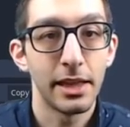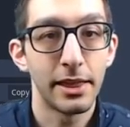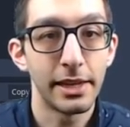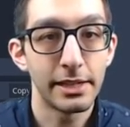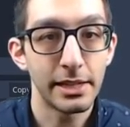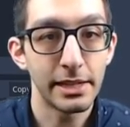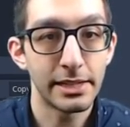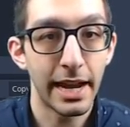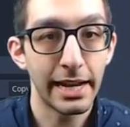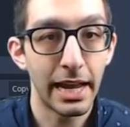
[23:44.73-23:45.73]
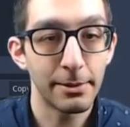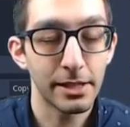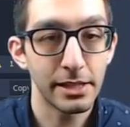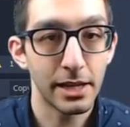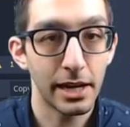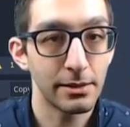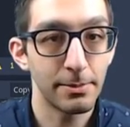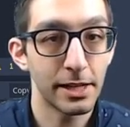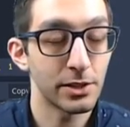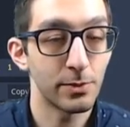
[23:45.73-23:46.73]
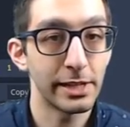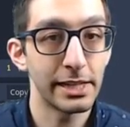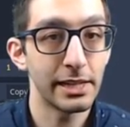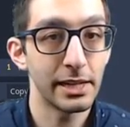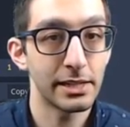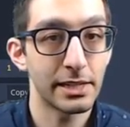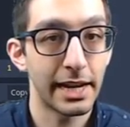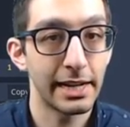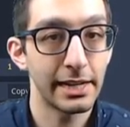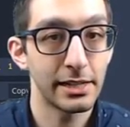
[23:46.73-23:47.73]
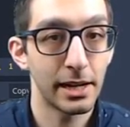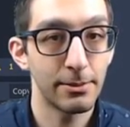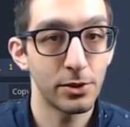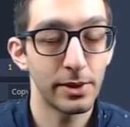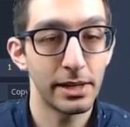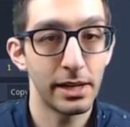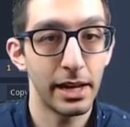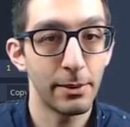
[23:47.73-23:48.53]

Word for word: This is dynamically typed because we didn't assign any type to it